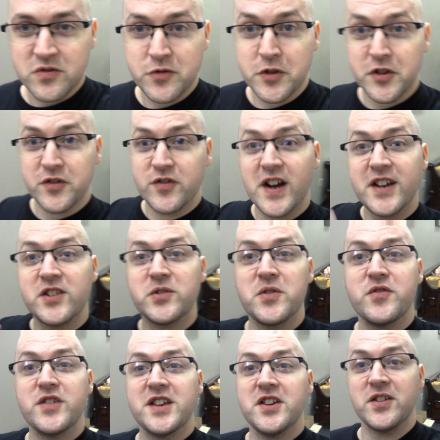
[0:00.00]
for the final
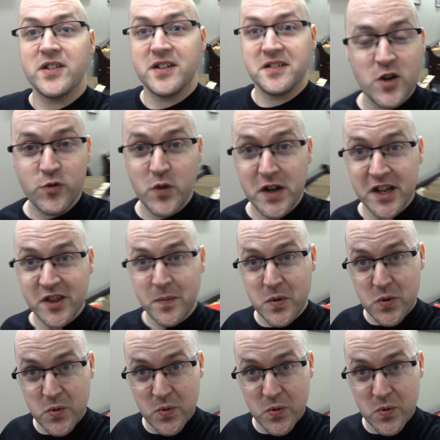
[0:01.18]
reveal of Winnie the Pooh.